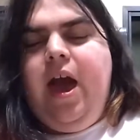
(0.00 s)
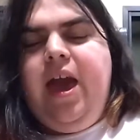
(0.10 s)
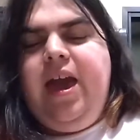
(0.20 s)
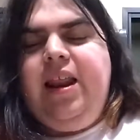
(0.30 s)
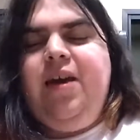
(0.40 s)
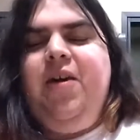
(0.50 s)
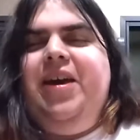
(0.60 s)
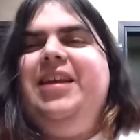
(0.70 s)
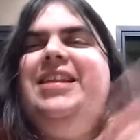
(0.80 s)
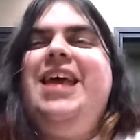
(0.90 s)

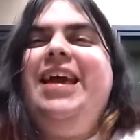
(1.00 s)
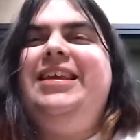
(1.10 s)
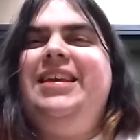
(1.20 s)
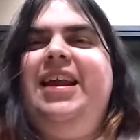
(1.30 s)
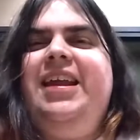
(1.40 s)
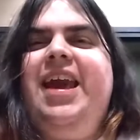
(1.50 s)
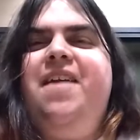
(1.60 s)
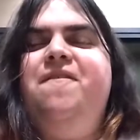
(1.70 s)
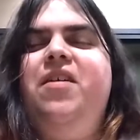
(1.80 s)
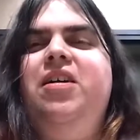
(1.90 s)
Anyway,
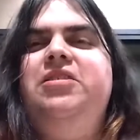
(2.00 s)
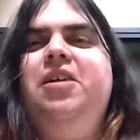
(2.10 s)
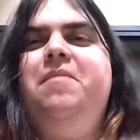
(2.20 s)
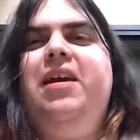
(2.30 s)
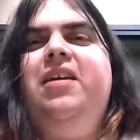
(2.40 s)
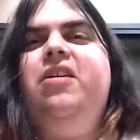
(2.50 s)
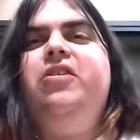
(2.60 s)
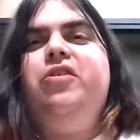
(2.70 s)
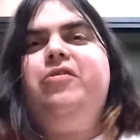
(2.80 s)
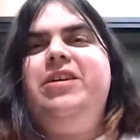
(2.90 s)
1998 follows our main
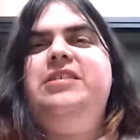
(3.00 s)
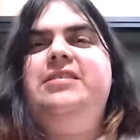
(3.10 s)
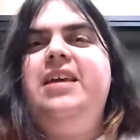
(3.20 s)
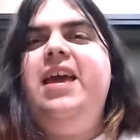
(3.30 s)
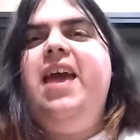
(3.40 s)
character, Chris,